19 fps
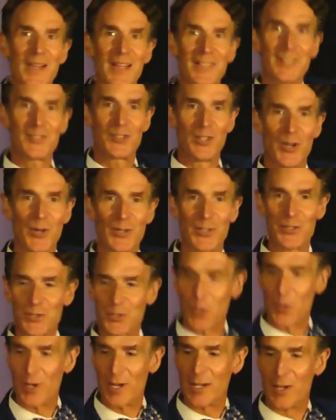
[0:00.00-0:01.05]
So the
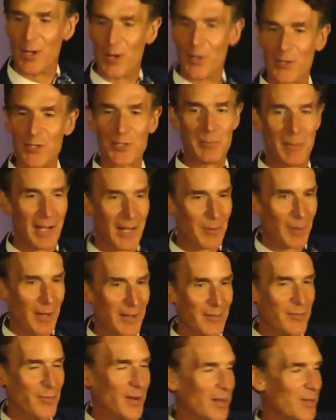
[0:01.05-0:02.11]
story goes, my
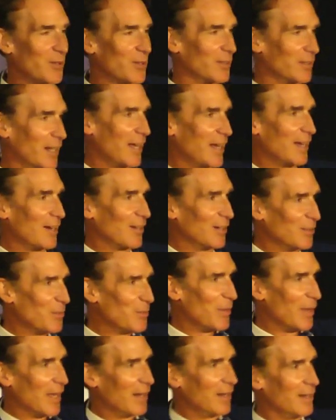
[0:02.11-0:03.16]
grandfather lay on the
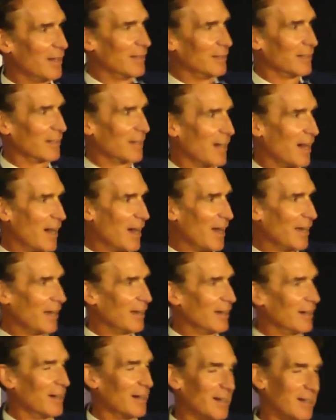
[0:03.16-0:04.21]
bed and the guy
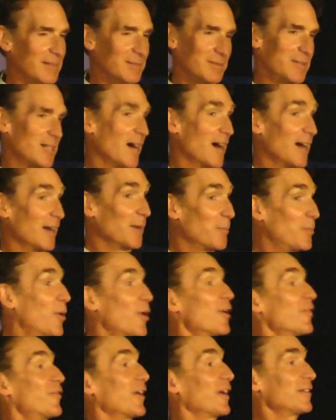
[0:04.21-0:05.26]
tied a
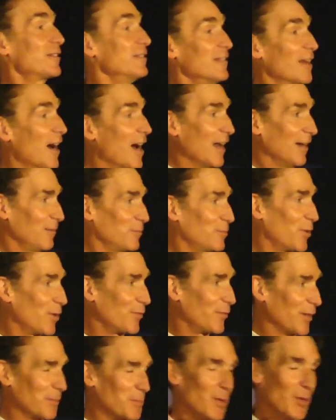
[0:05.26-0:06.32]
perfect knot,
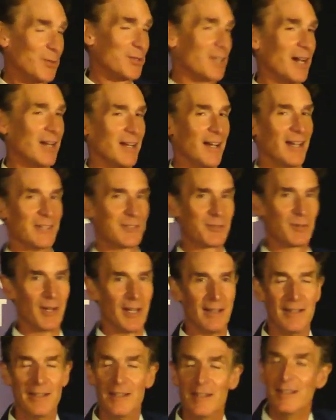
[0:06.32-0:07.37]
perfect bow tie knot. Right?
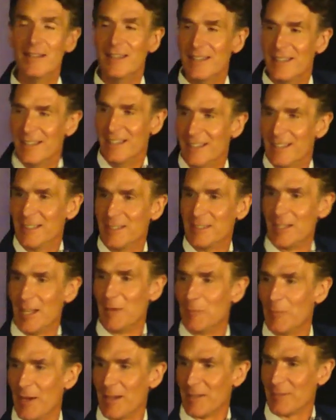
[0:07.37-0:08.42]

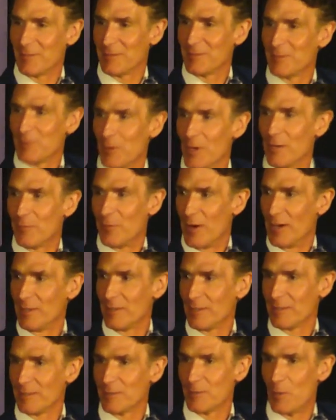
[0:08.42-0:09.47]
Then my
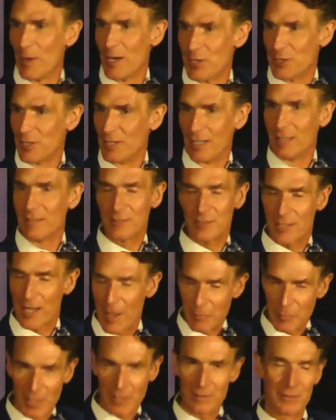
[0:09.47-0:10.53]
grandfather, questioning,
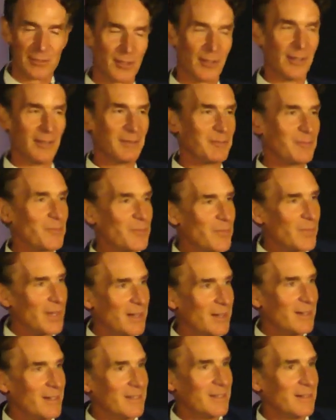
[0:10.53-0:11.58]
skeptic, and so
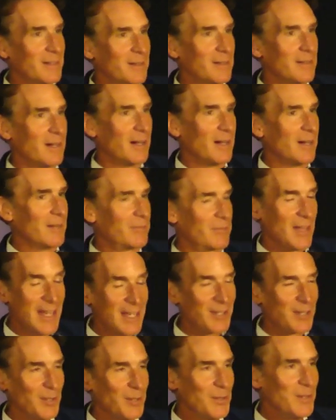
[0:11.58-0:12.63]
on,
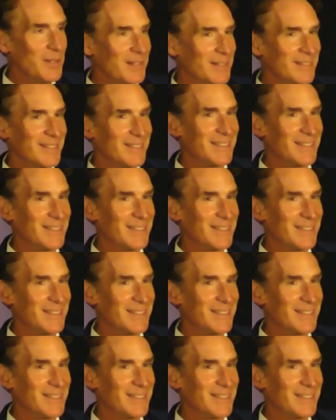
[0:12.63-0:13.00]
"Thank you.